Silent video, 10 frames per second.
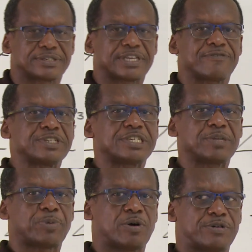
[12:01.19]
7 to
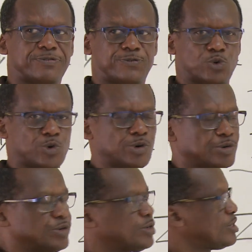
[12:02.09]
the power of
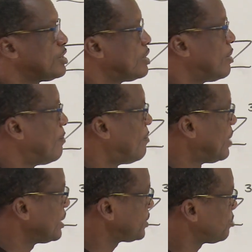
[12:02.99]
4
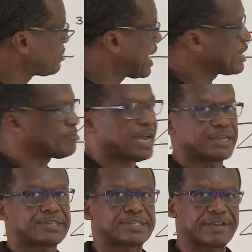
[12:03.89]
multiplied
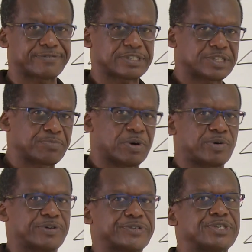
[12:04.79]
by 7 to the
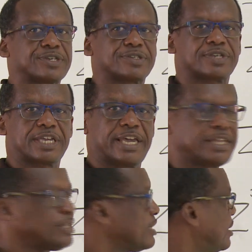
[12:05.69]
power of 6.
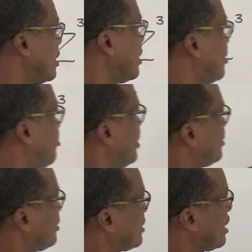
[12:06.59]
Again, the
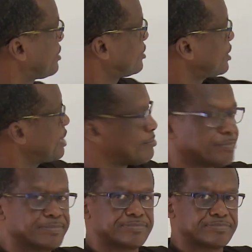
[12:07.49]
bases are the
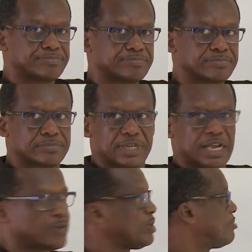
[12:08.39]
same
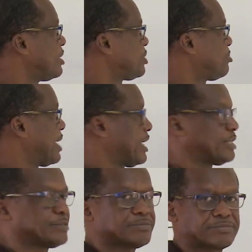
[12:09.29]
and we multiply.